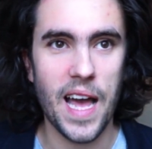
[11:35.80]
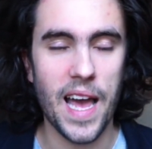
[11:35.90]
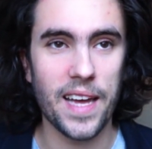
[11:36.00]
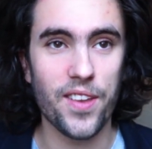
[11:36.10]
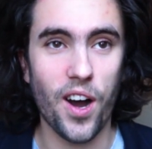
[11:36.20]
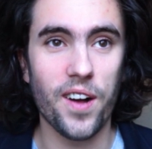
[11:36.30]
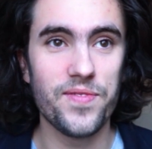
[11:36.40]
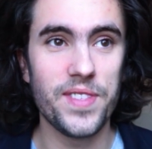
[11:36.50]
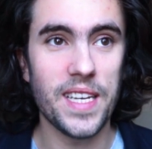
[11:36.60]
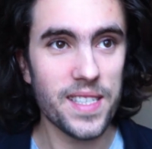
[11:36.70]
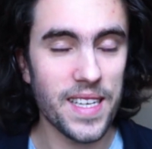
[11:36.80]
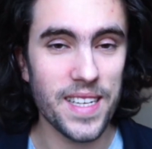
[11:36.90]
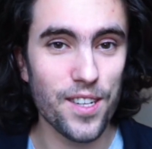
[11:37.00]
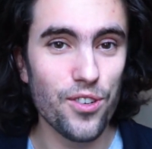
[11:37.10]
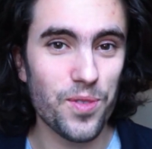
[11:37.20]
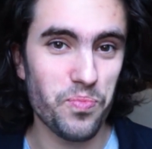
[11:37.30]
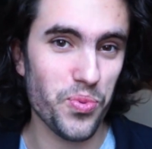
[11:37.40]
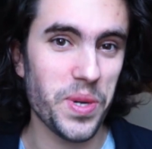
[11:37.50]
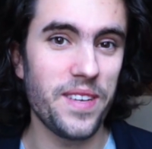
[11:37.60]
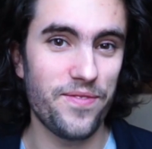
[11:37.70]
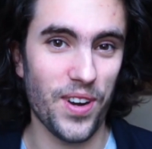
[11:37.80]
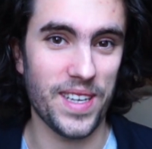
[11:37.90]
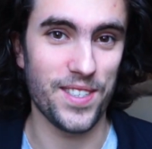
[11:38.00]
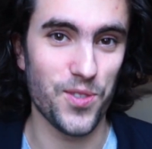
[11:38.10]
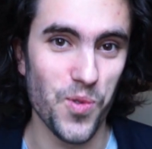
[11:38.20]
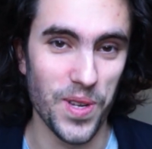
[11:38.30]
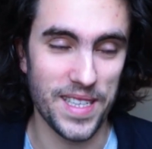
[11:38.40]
And on the internet, it looked pretty fucking cool.